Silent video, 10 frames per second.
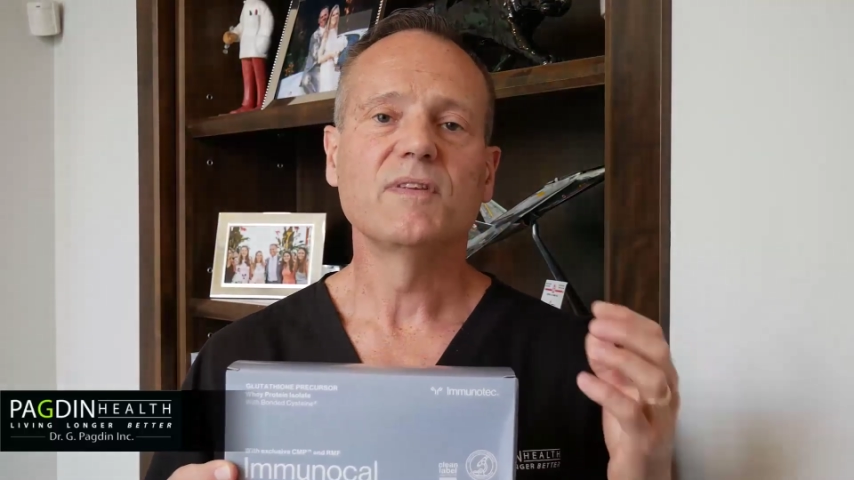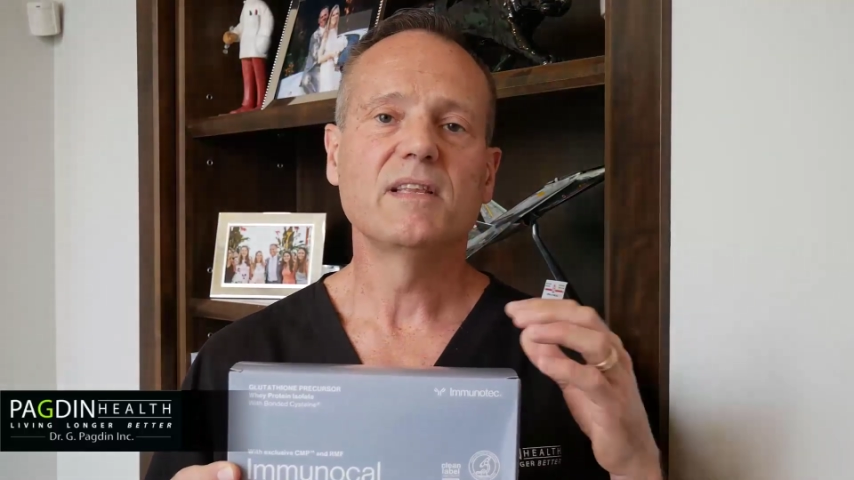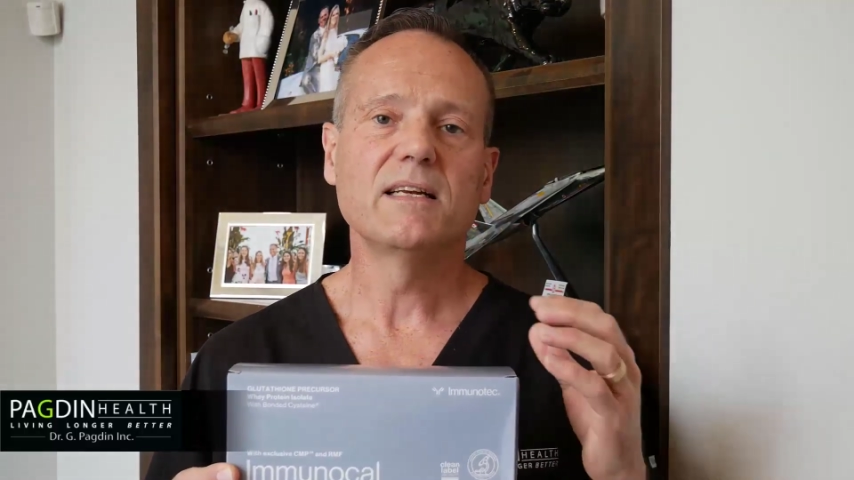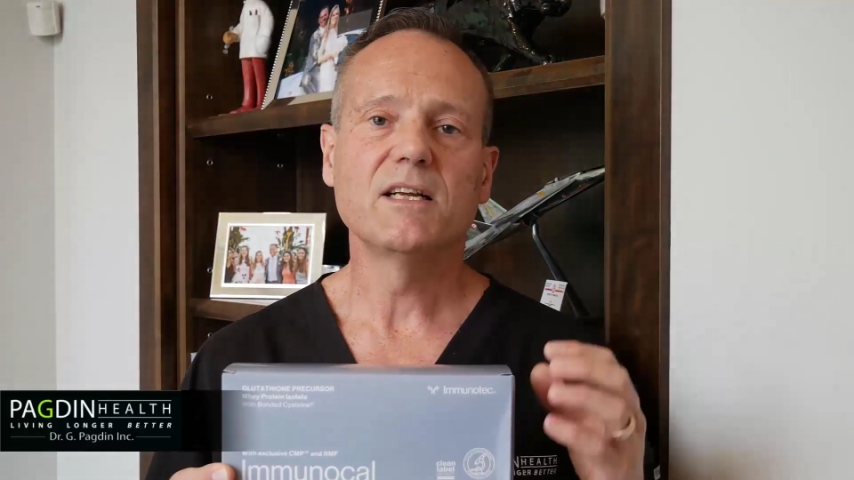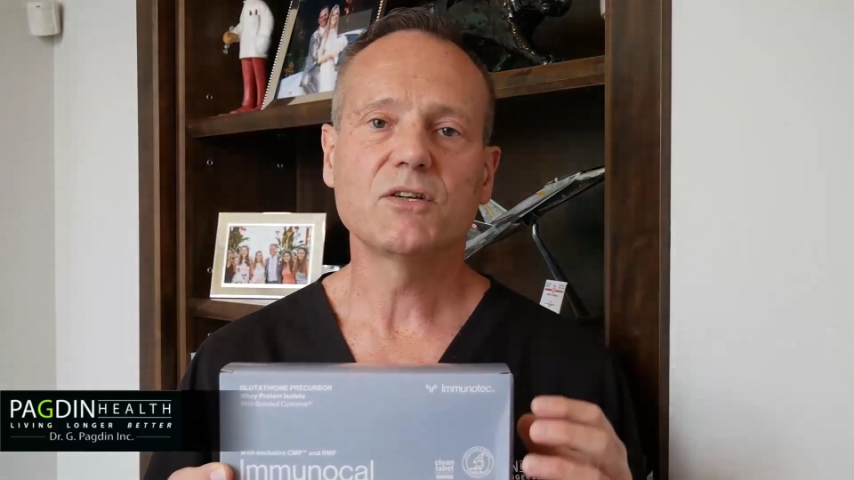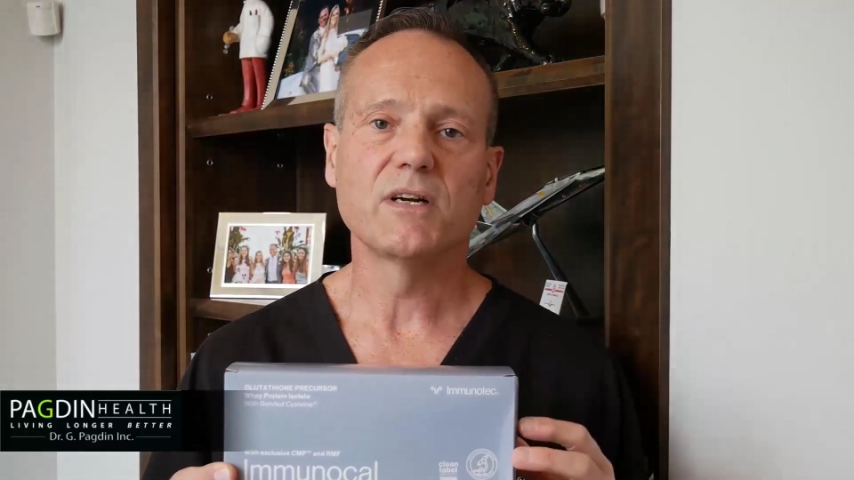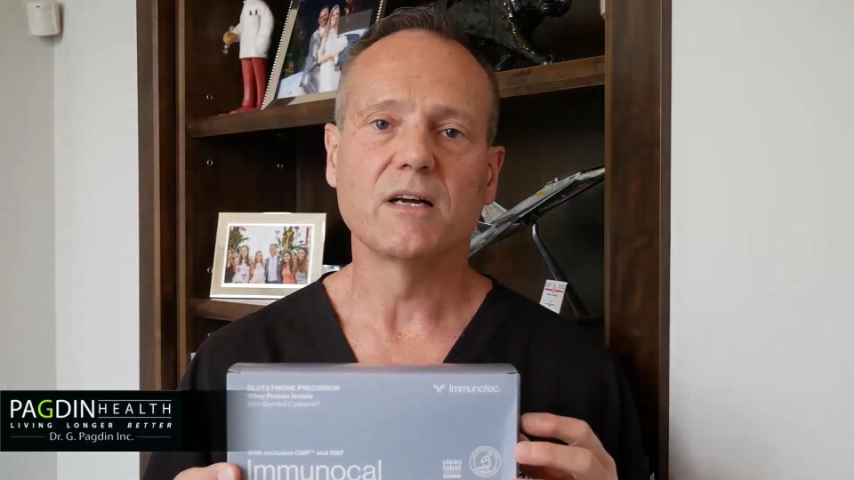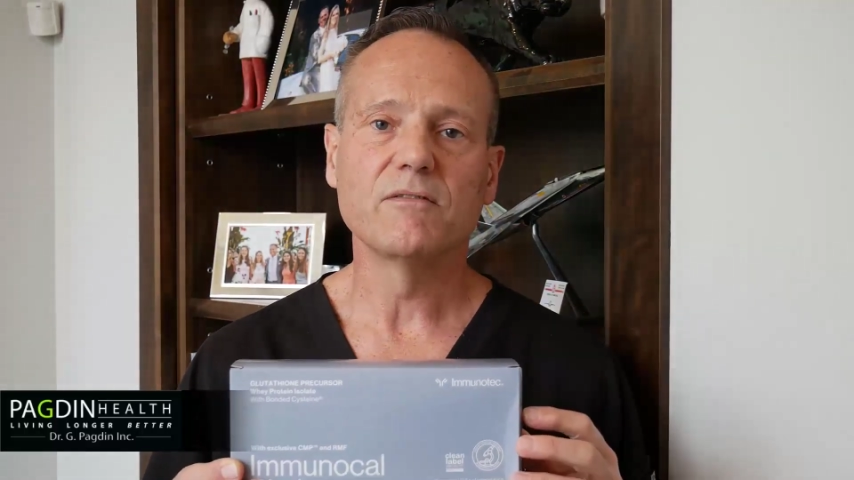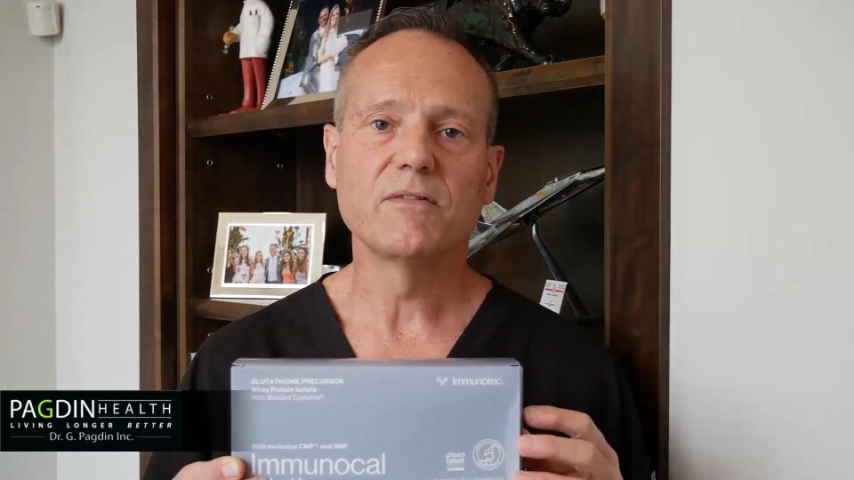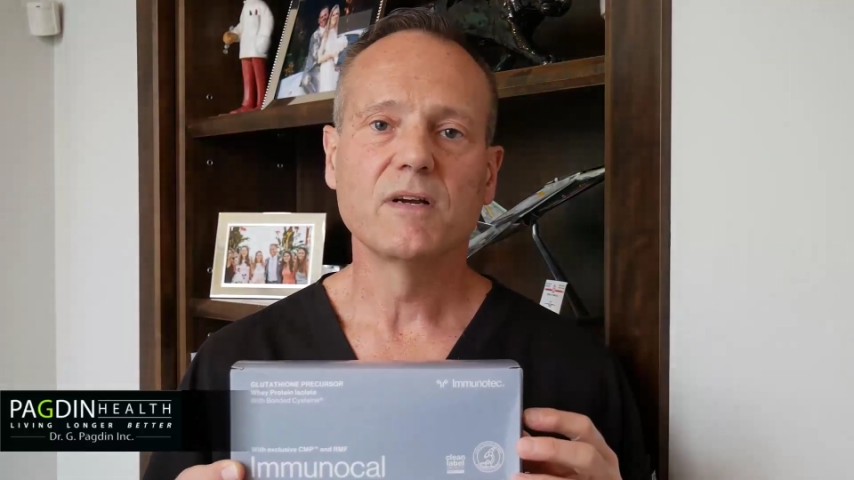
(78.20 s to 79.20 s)
with the addition
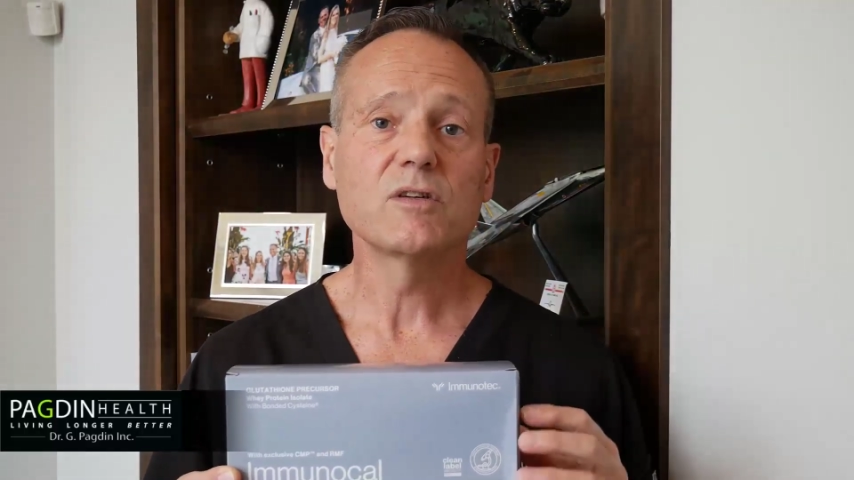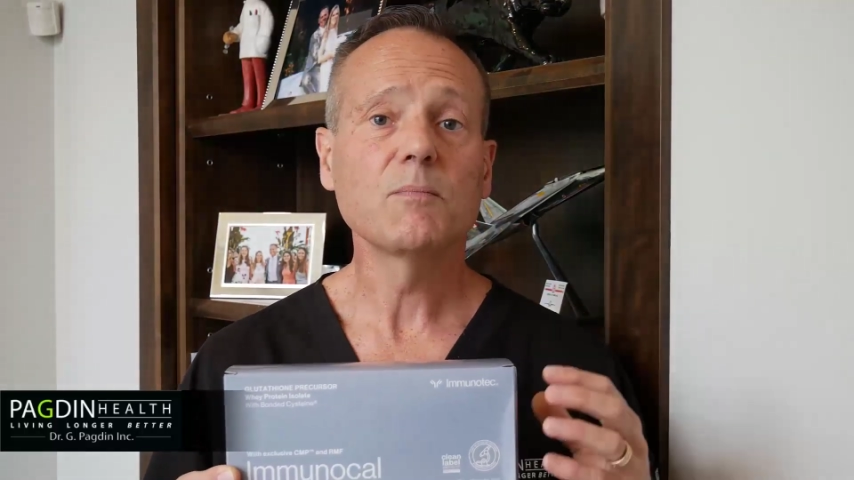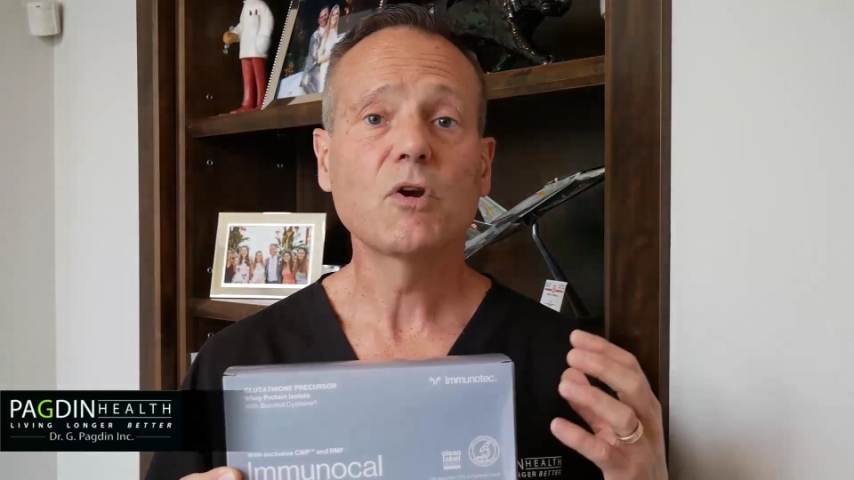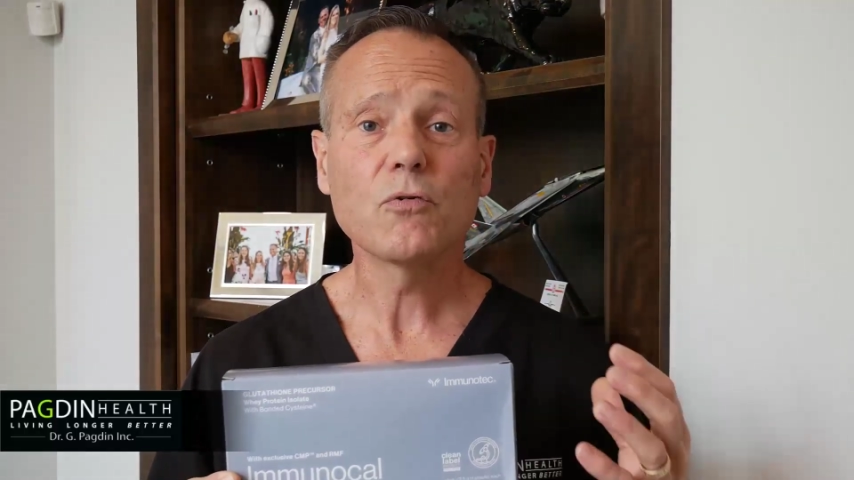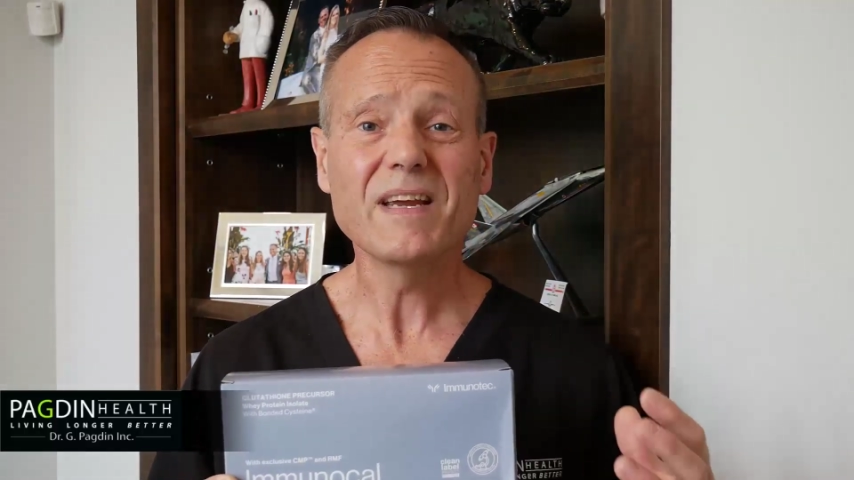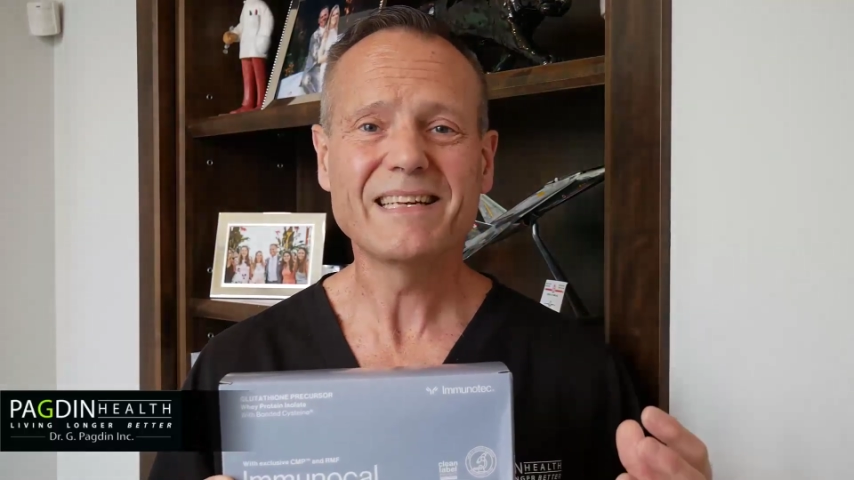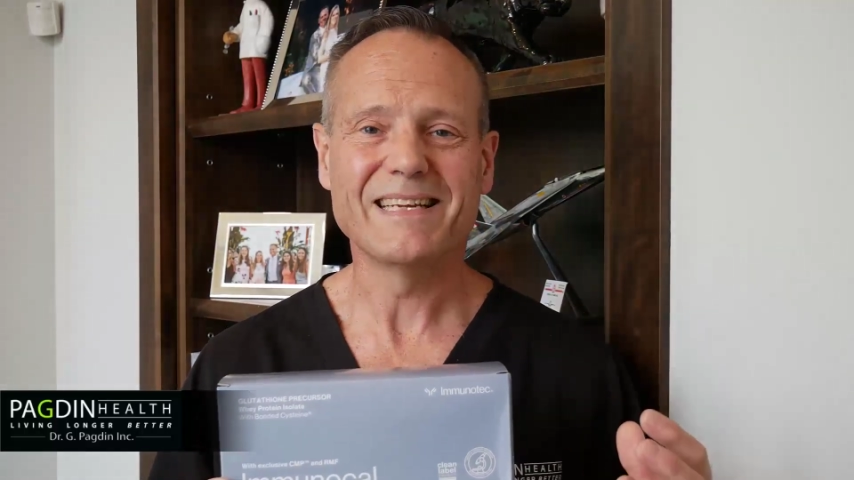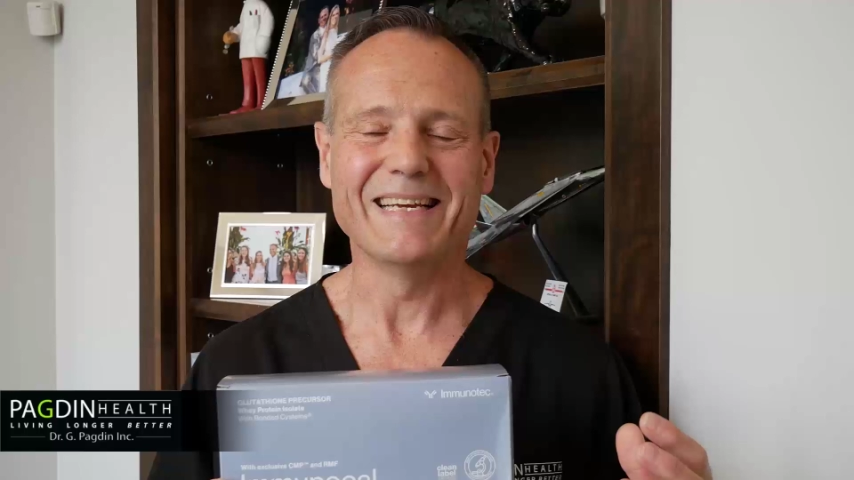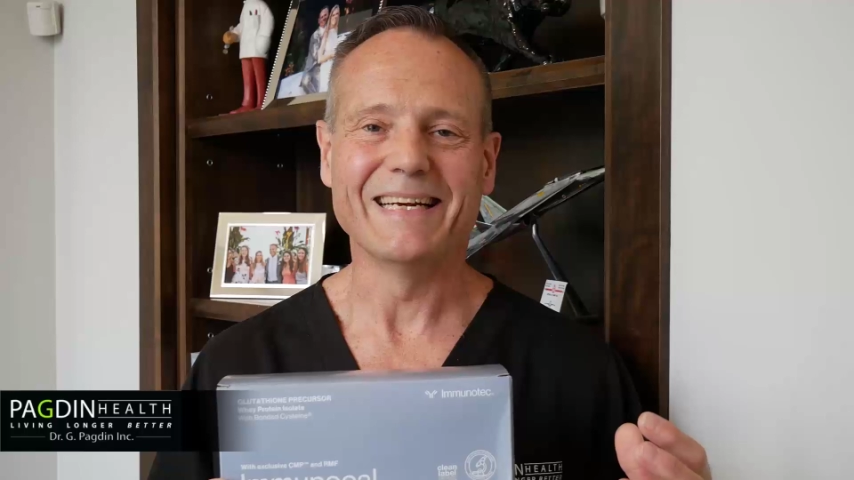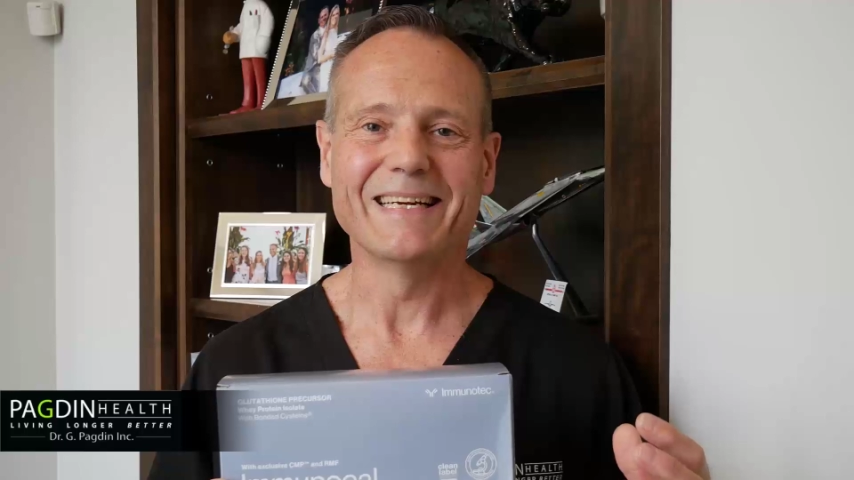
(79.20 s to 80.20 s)
of some
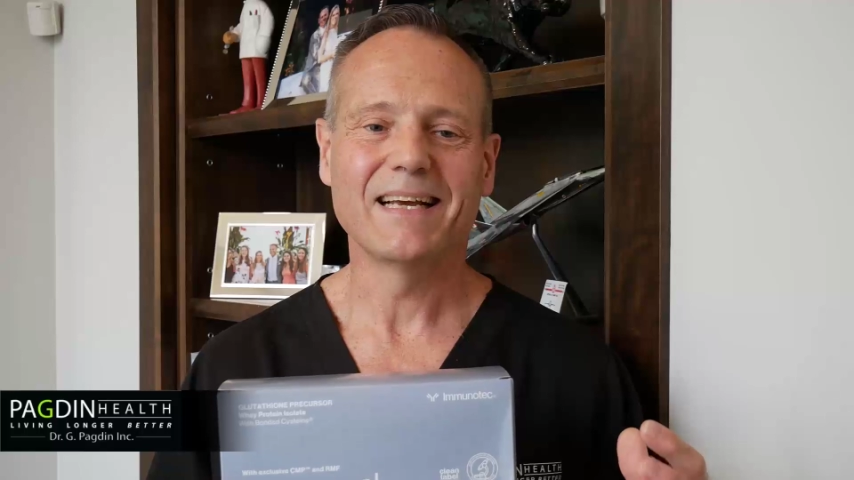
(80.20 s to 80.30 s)
creatine,